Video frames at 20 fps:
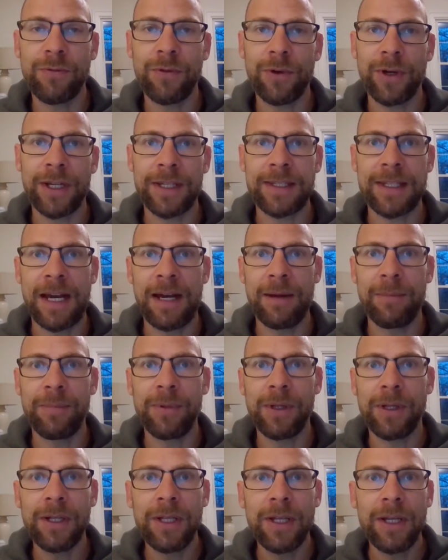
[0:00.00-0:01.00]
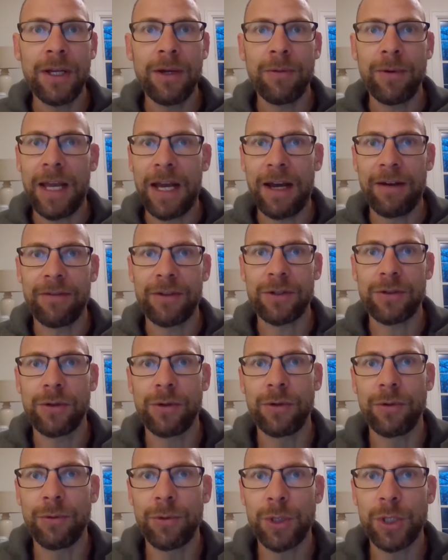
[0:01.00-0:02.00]
For example, we have a
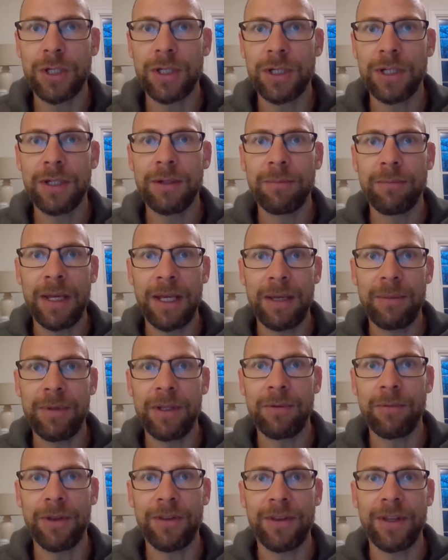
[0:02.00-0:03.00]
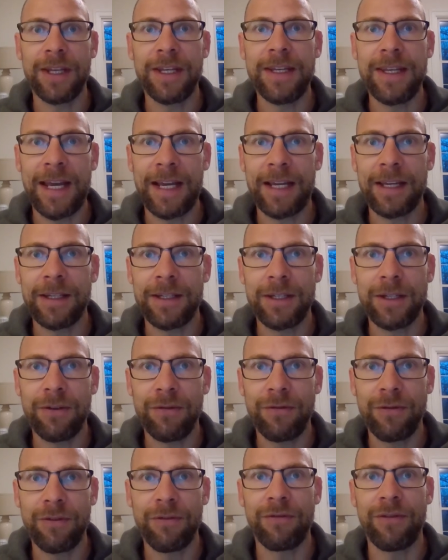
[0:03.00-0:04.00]
solution maybe with a
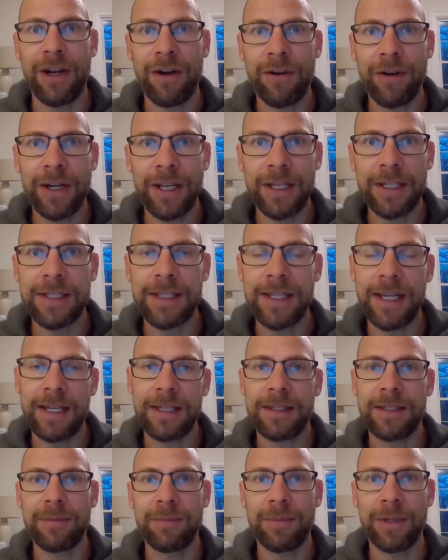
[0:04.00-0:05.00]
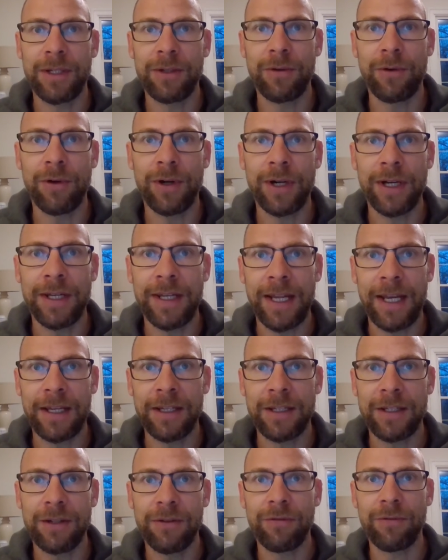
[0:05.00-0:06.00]
negative variance estimate or a
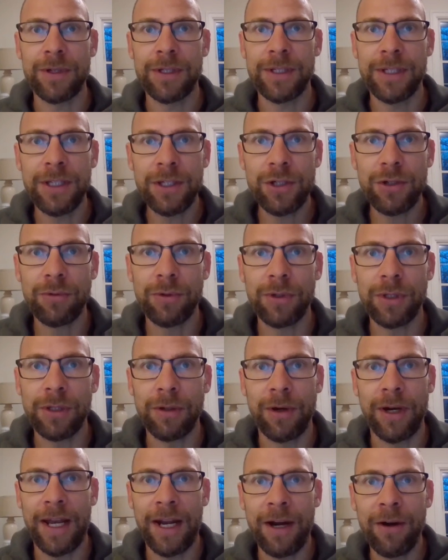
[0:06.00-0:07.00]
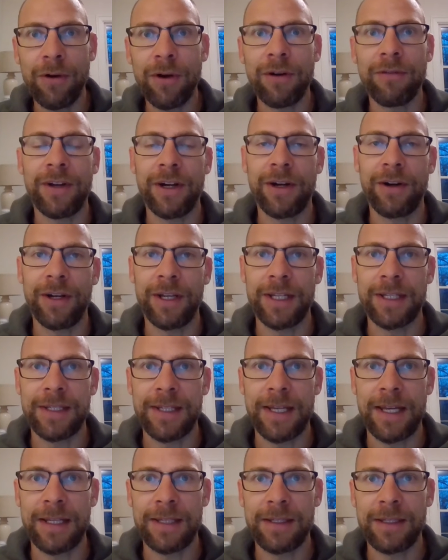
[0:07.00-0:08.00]
negative residual or error variance
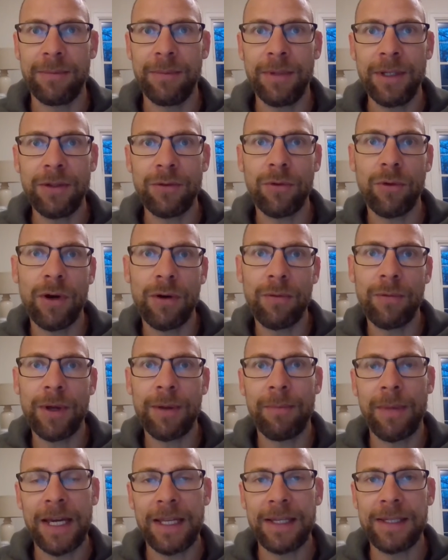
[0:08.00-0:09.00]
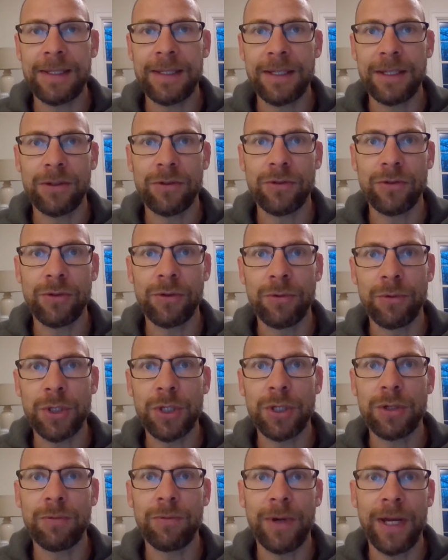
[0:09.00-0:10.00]
estimate, or we might see a
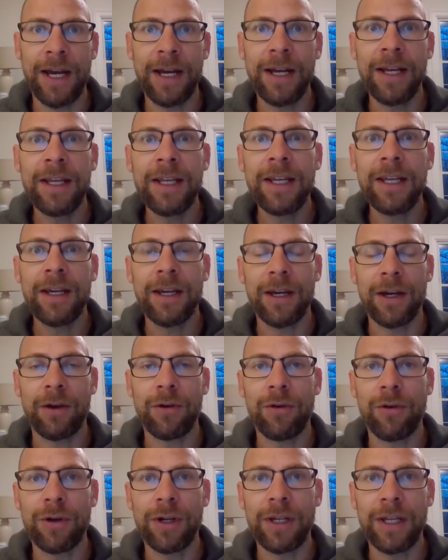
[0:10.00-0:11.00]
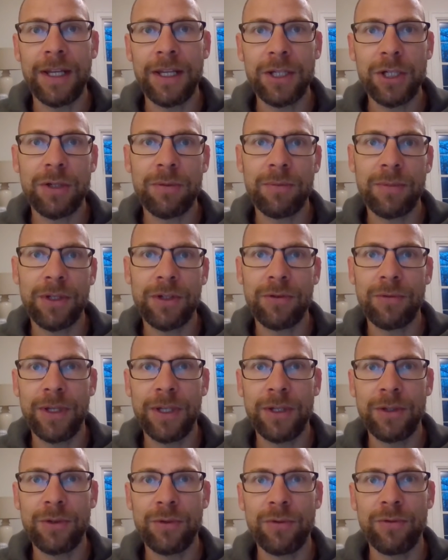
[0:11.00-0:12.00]
solution where a correlation
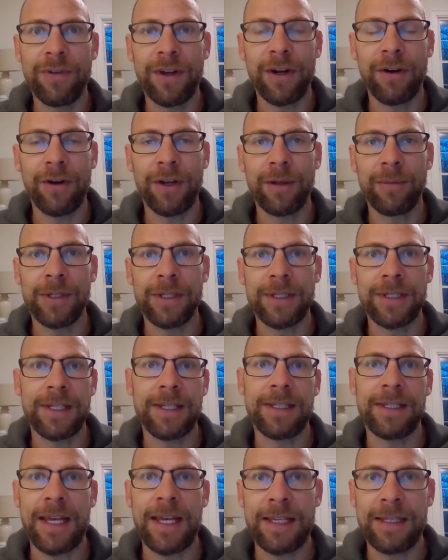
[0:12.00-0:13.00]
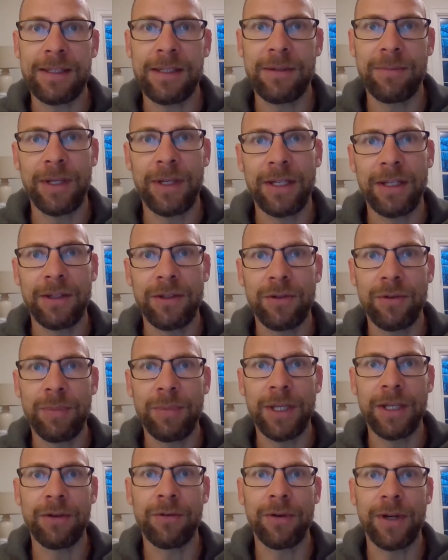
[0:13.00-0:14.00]
between two variables is estimated to
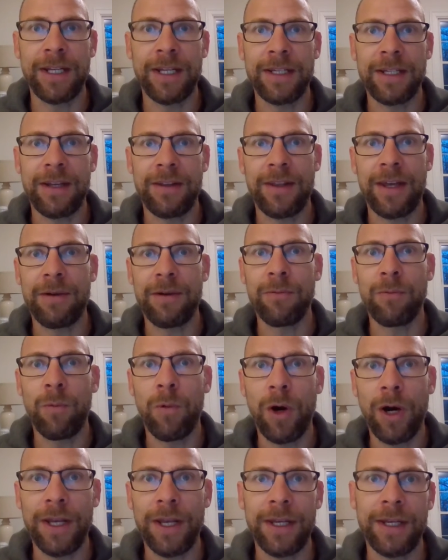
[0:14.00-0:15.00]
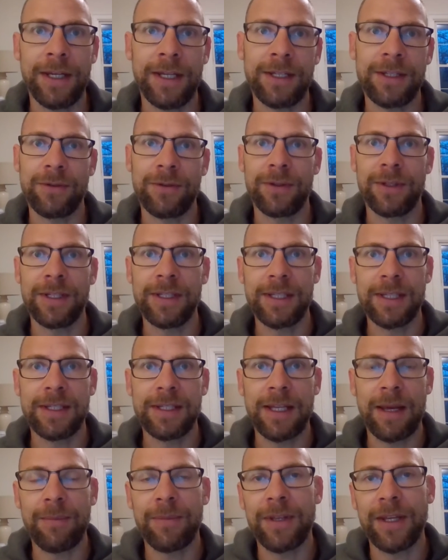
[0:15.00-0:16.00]
be greater than one. And so this is
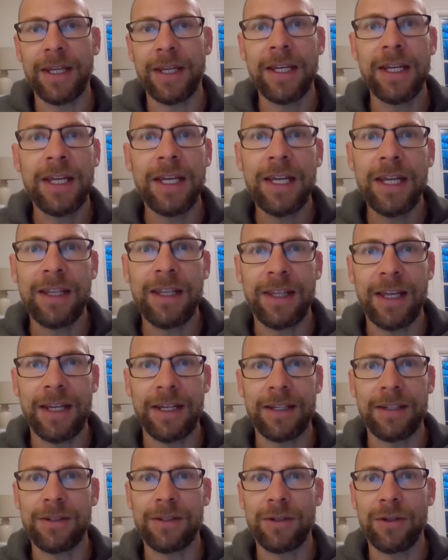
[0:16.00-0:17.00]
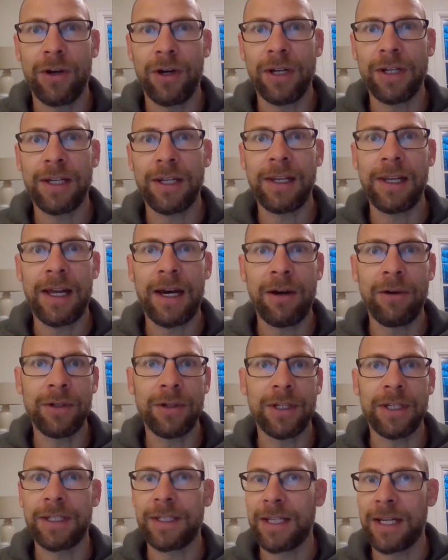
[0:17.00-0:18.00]
something that is not
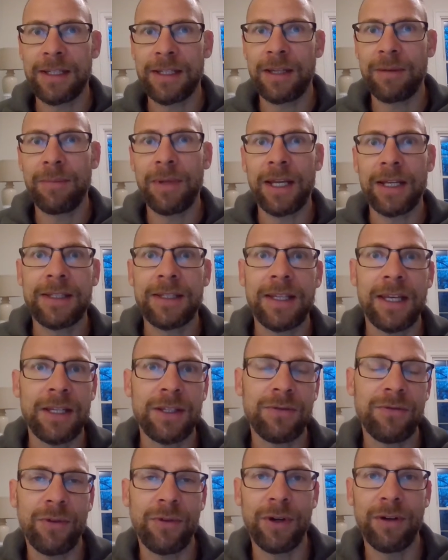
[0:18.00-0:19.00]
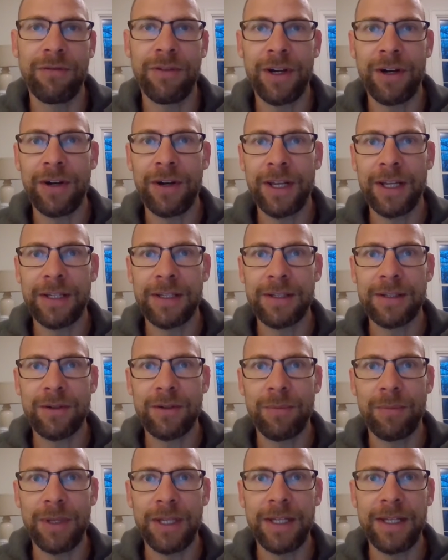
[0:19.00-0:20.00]
allowed. It doesn't make sense for a variance
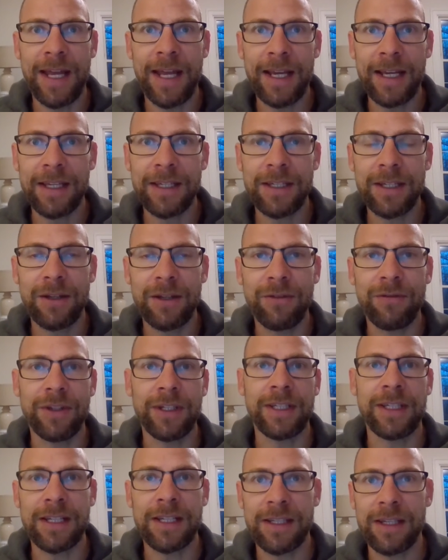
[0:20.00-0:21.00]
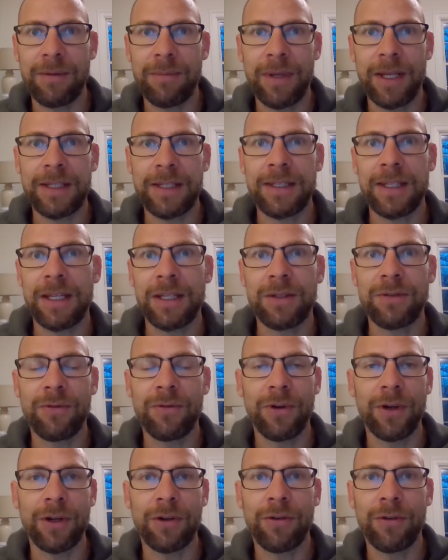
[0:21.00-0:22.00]
to be negative. It doesn't make sense
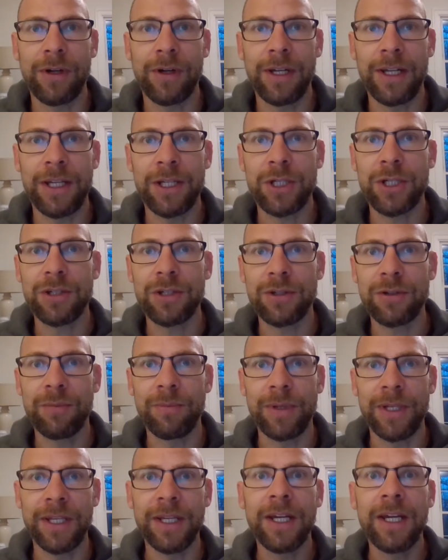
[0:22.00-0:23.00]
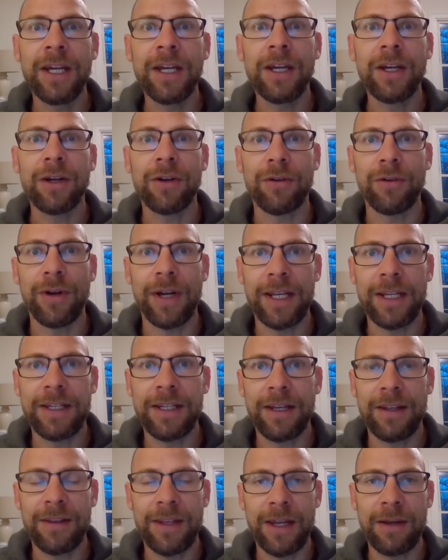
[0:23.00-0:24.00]
for a correlation to be
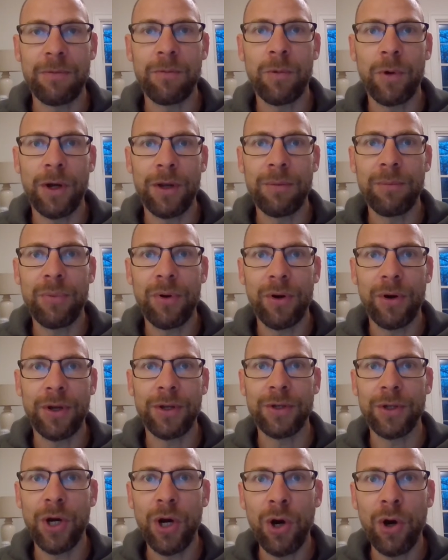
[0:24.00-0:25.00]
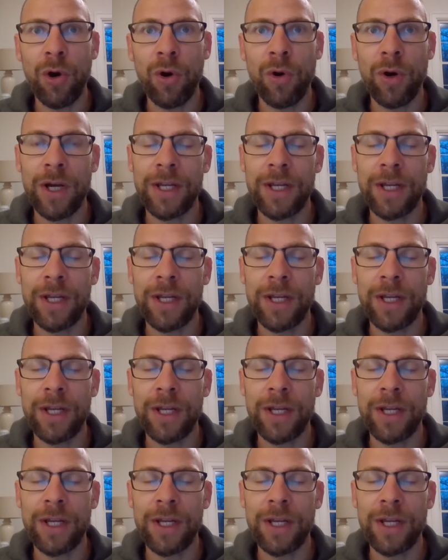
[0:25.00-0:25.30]
greater than one point zero.